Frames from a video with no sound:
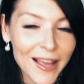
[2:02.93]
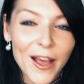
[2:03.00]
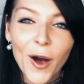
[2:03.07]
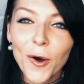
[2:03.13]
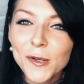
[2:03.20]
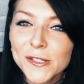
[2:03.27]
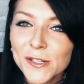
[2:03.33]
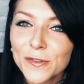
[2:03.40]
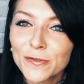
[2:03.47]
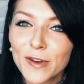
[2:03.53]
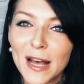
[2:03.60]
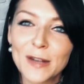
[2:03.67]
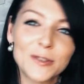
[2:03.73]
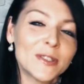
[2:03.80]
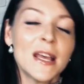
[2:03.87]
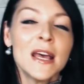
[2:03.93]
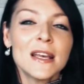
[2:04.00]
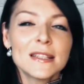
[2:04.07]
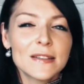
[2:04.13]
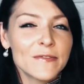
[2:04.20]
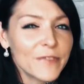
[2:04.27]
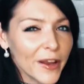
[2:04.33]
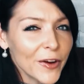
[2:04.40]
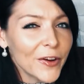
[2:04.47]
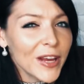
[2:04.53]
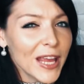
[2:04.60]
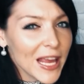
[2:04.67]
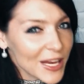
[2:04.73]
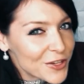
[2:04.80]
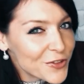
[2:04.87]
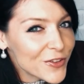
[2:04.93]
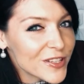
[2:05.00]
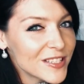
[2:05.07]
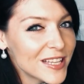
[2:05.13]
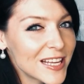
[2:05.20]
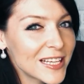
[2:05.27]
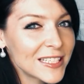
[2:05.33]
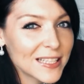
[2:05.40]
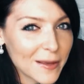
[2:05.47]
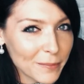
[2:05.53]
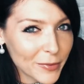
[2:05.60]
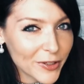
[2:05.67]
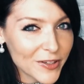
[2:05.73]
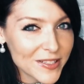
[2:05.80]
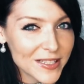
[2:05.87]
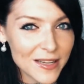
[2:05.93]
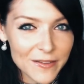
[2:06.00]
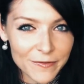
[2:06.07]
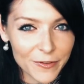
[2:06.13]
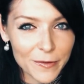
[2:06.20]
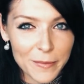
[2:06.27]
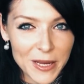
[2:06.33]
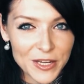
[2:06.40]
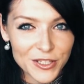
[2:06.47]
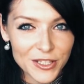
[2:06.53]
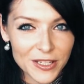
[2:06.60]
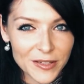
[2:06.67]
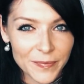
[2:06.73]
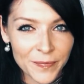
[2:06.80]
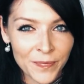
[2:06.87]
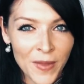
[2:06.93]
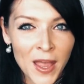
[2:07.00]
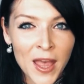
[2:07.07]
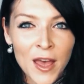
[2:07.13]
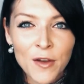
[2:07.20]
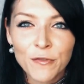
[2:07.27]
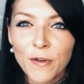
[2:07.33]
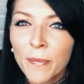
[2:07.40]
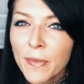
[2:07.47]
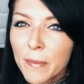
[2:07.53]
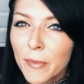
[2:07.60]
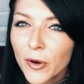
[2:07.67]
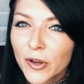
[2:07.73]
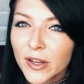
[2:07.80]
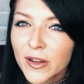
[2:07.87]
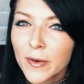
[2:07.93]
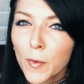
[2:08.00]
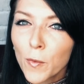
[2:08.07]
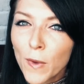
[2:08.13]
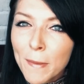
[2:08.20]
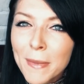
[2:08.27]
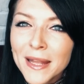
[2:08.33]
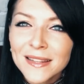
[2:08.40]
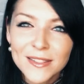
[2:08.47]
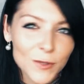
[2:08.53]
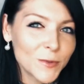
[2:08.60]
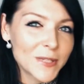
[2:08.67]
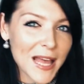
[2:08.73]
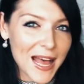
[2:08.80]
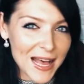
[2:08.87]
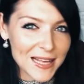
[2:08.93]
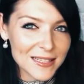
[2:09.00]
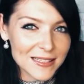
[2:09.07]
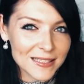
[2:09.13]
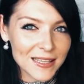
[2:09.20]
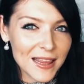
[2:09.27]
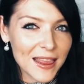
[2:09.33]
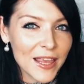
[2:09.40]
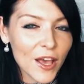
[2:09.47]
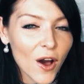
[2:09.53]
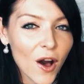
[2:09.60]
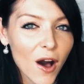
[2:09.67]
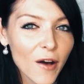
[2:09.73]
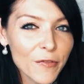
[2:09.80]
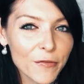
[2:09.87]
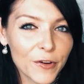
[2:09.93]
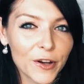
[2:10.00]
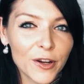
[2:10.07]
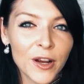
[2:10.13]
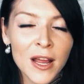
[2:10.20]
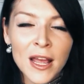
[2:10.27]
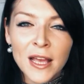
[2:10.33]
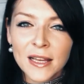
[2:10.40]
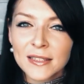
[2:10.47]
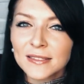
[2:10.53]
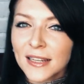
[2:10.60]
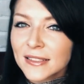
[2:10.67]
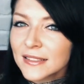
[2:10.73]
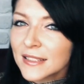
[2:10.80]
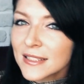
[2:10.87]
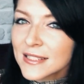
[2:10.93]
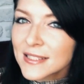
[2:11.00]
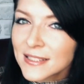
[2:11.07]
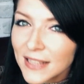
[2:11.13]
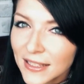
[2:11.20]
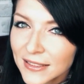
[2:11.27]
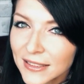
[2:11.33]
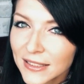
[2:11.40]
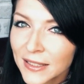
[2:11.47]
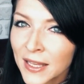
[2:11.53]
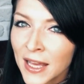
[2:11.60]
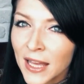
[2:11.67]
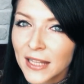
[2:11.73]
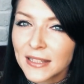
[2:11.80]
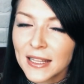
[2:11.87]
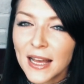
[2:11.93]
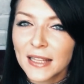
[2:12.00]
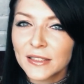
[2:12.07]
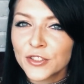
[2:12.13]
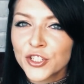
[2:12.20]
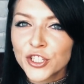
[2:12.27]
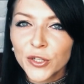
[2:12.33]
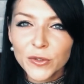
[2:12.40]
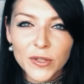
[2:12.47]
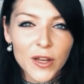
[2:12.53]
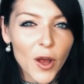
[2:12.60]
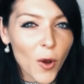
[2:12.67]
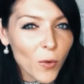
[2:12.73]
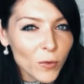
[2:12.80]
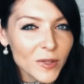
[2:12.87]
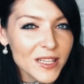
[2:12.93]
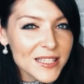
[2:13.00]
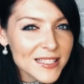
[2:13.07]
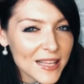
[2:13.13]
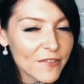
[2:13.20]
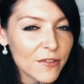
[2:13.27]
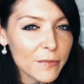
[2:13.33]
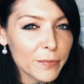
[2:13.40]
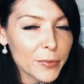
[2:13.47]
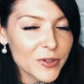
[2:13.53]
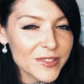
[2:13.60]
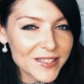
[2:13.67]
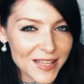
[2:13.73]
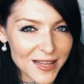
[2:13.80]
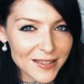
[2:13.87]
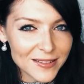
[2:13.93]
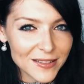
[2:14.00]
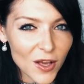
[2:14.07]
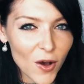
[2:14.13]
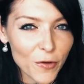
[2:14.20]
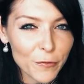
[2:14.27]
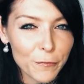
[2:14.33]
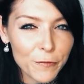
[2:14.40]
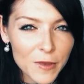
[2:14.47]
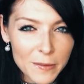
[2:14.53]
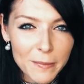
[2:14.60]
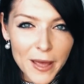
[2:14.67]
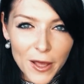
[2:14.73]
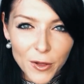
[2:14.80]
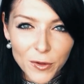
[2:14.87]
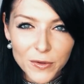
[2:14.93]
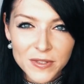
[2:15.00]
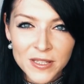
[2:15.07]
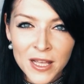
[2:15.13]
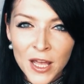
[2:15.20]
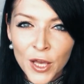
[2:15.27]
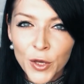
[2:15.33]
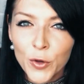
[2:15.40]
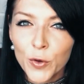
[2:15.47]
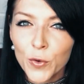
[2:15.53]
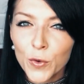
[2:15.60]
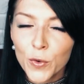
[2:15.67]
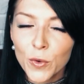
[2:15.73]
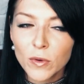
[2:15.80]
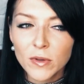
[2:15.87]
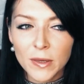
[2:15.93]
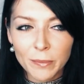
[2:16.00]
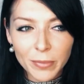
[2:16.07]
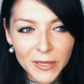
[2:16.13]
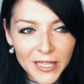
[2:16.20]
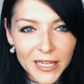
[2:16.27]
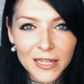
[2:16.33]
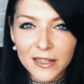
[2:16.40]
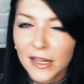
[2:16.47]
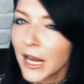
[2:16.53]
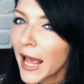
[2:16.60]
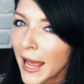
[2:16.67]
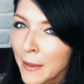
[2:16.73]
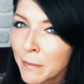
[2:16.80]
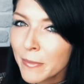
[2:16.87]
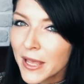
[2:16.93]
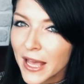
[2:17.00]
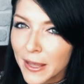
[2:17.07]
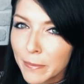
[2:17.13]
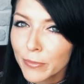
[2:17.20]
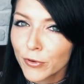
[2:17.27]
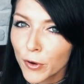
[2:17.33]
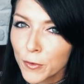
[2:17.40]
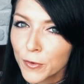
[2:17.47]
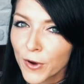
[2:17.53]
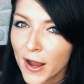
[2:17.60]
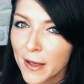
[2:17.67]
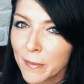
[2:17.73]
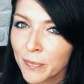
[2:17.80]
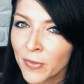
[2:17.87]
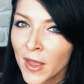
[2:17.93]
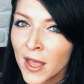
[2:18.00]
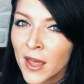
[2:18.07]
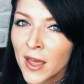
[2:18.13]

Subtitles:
I also found some very interesting numbers and information. From the book, Women Don't Ask, the author conducted a study that showed that only 7% of females who completed an MBA program